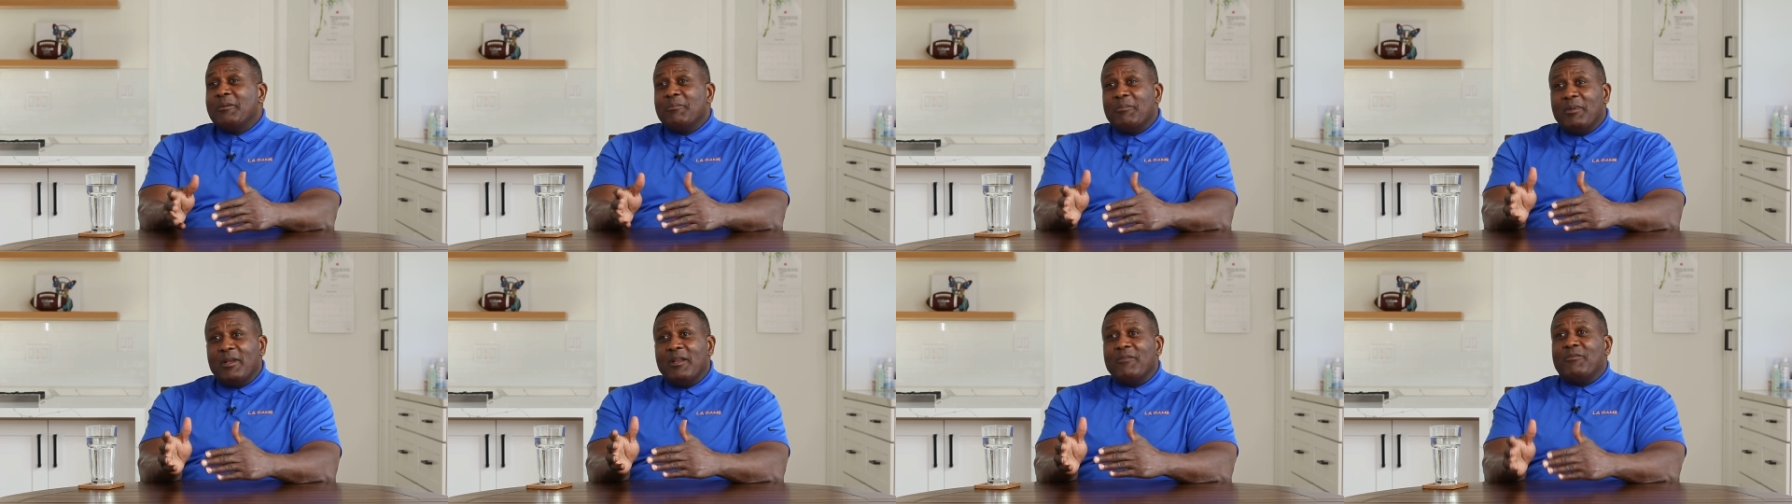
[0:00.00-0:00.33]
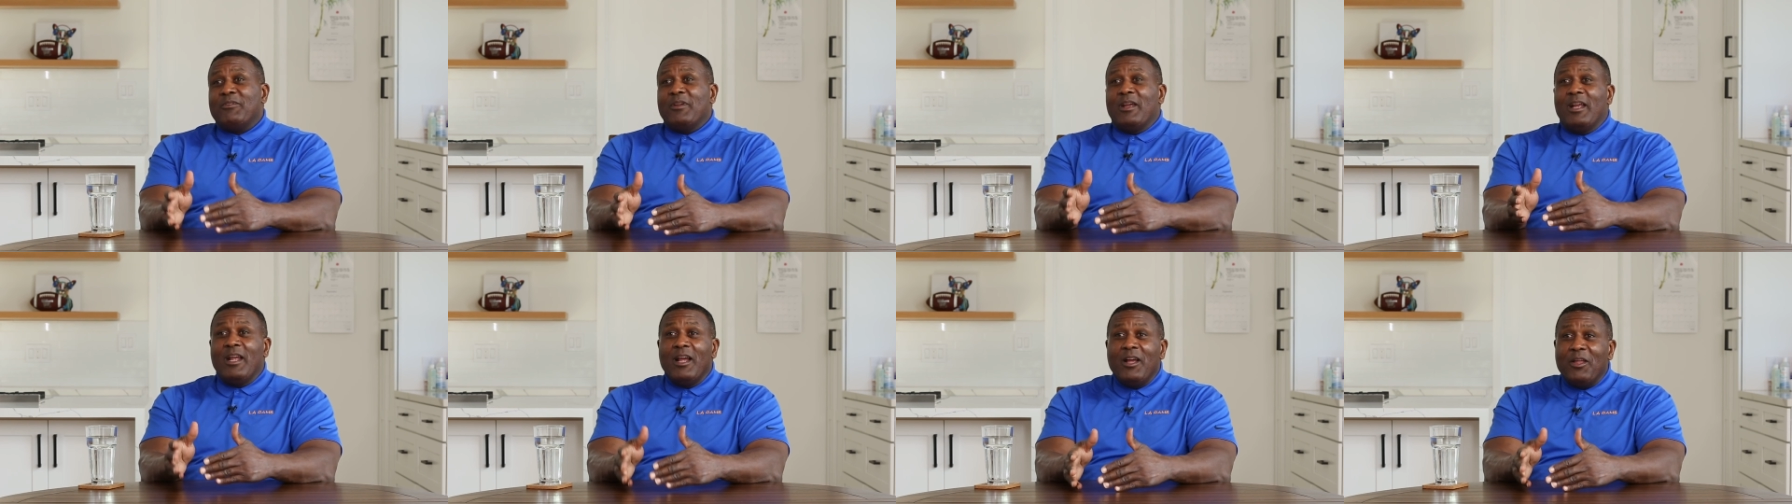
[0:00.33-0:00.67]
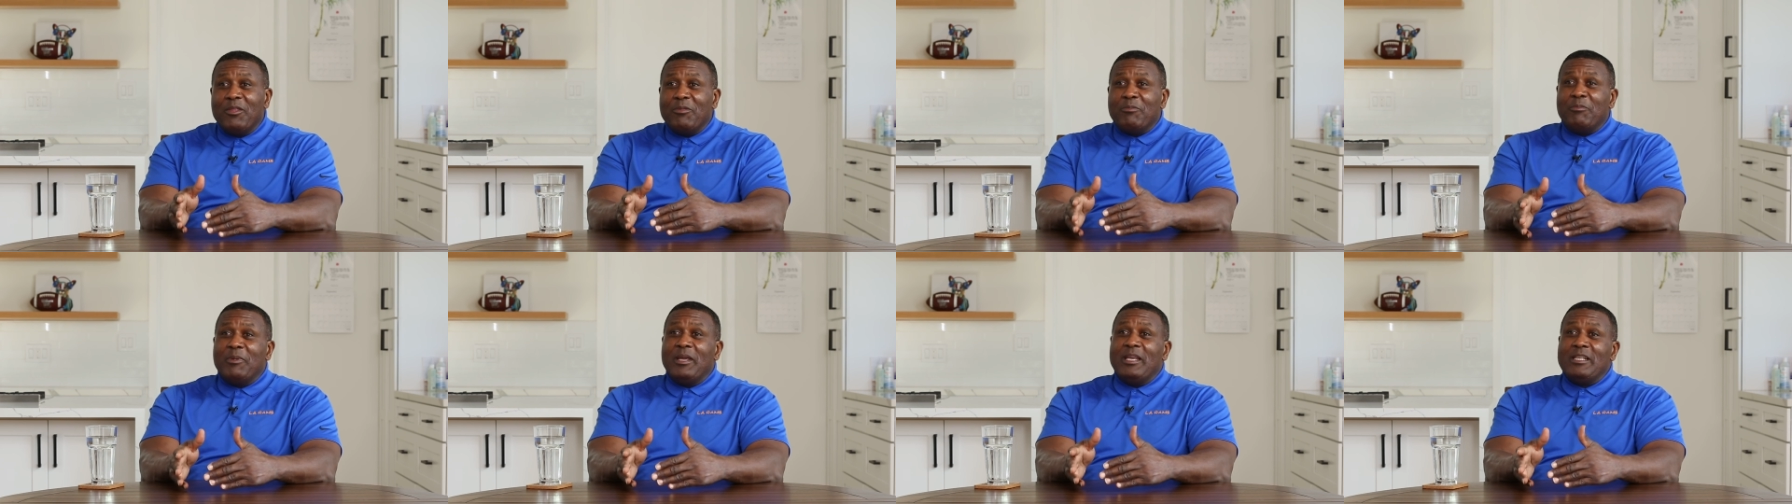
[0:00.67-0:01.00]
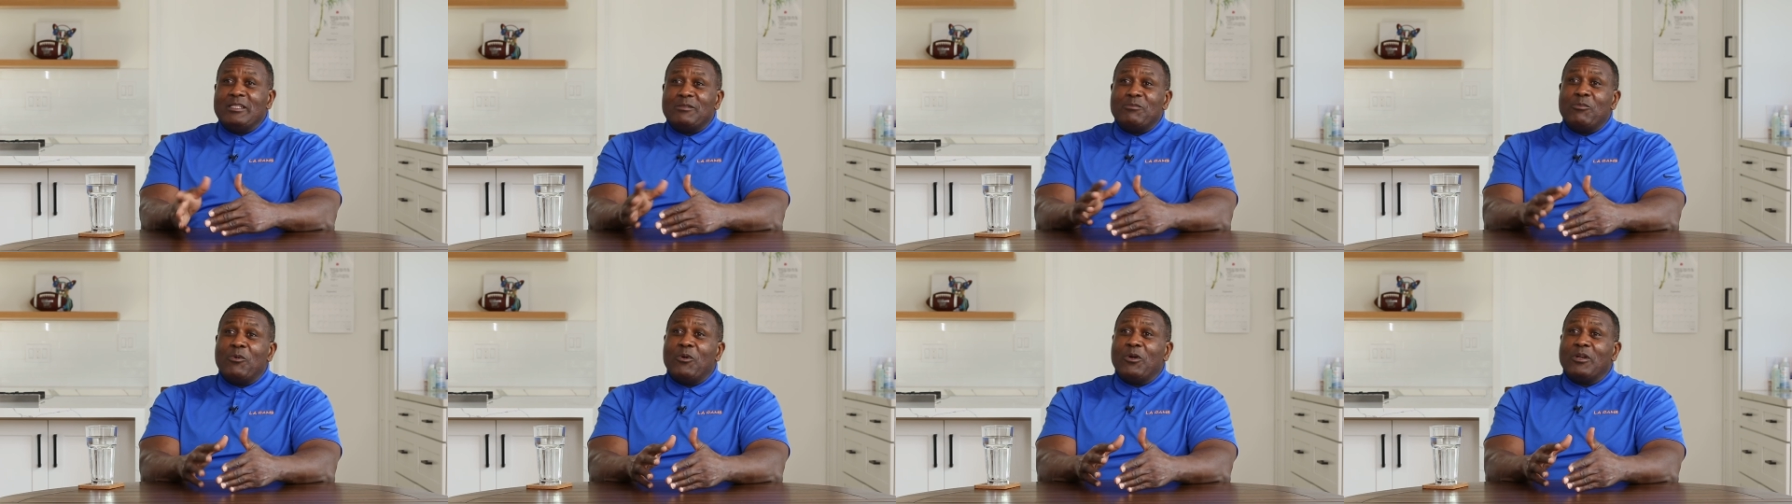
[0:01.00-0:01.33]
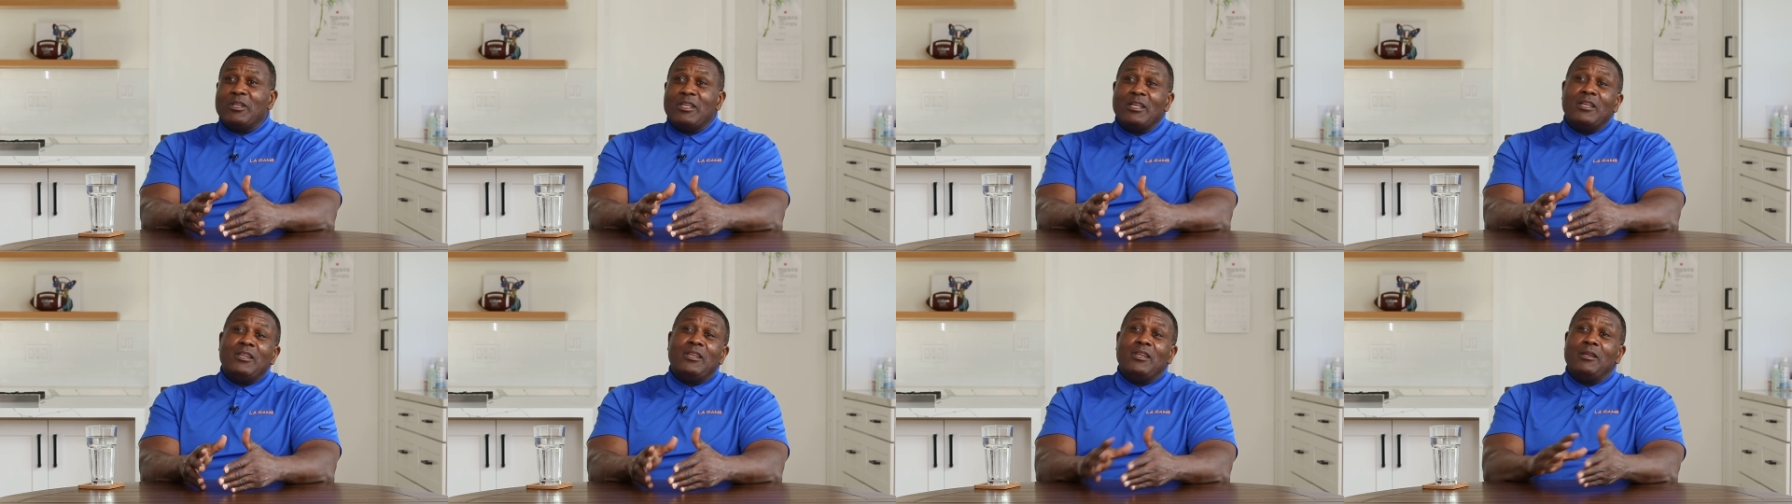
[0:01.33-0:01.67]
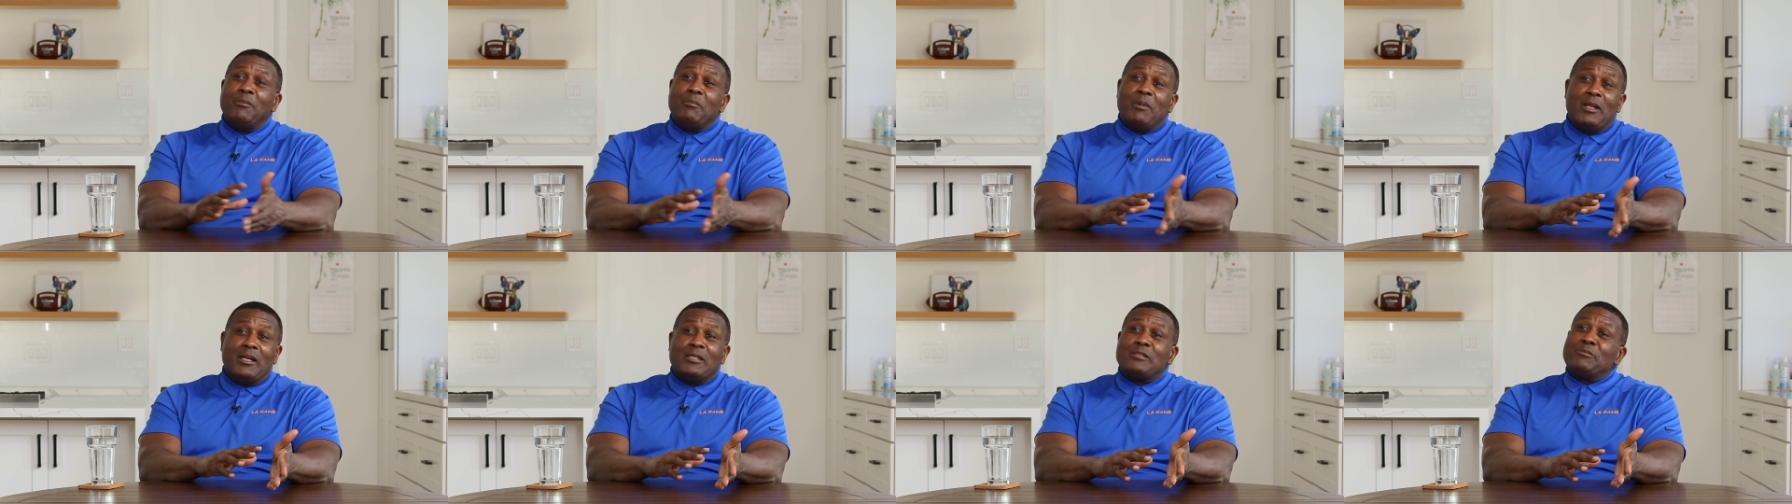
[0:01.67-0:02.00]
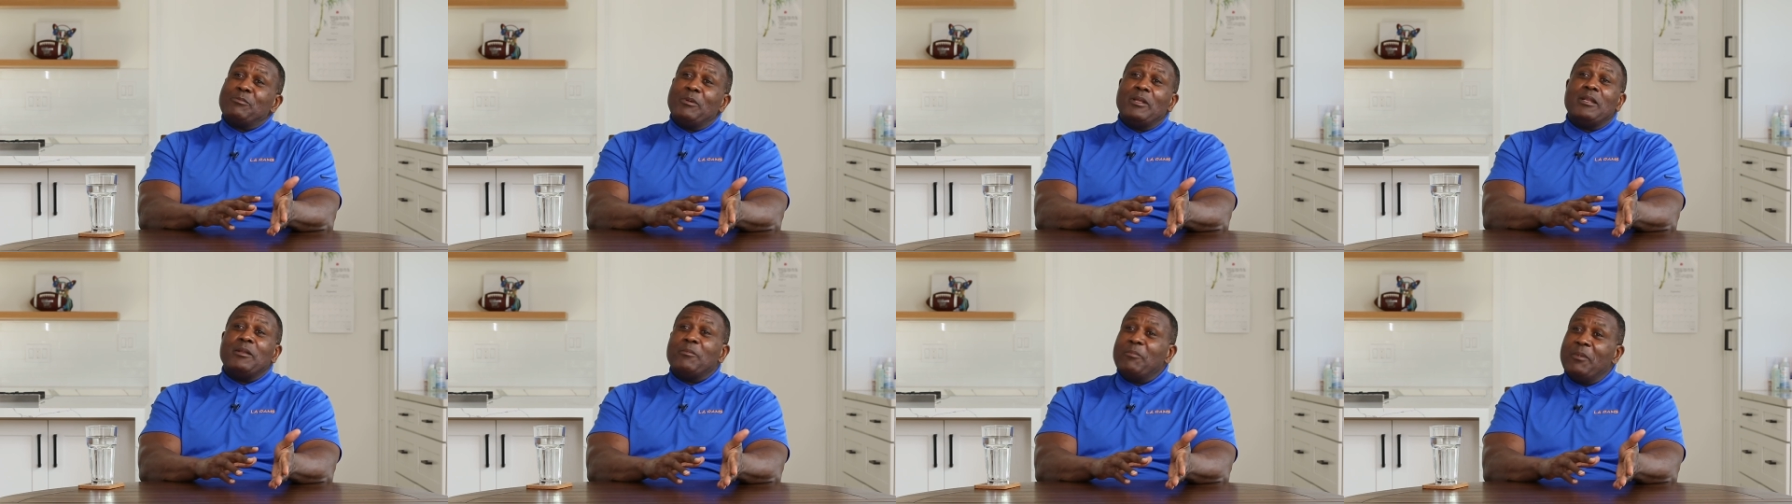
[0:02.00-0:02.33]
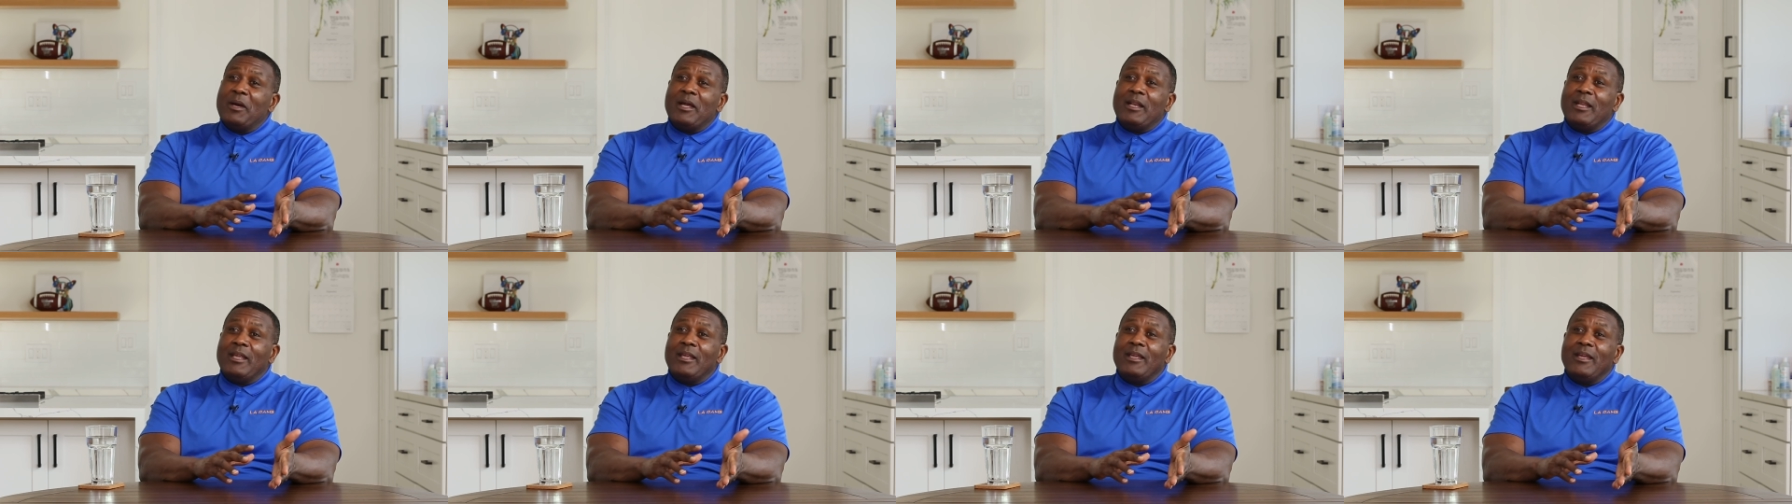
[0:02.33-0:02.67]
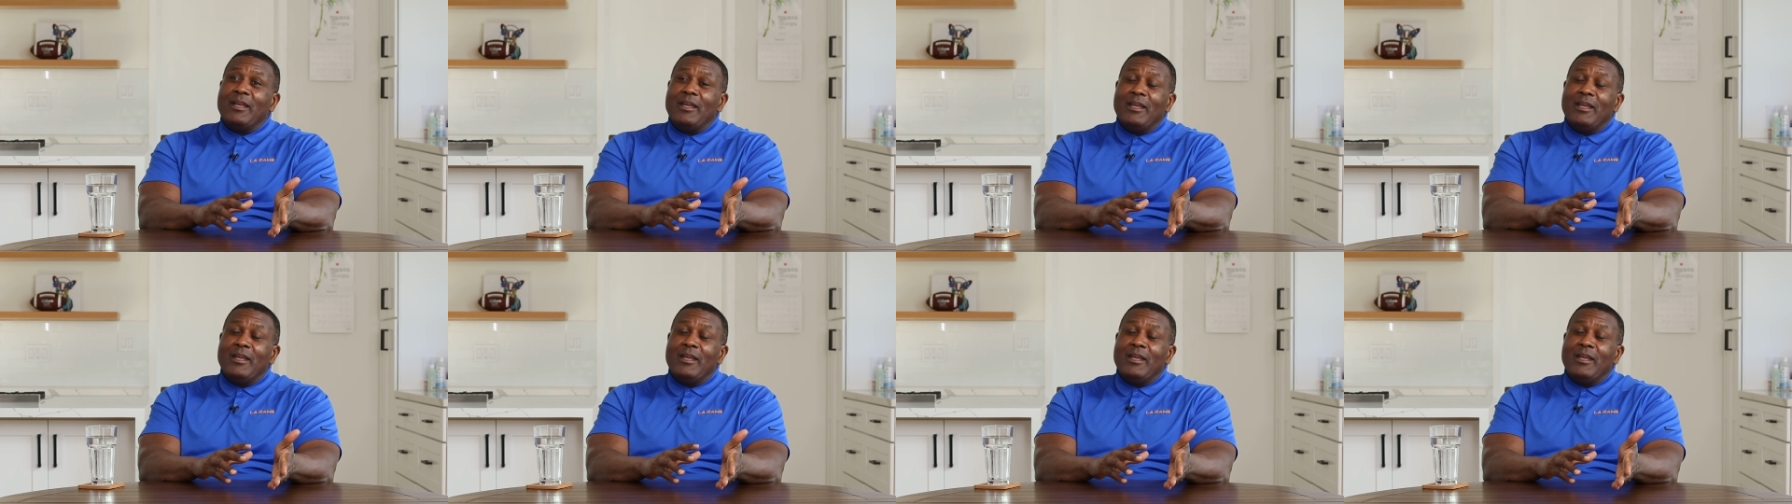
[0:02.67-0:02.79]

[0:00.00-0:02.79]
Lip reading: But if your health means more to you, you better spend the money.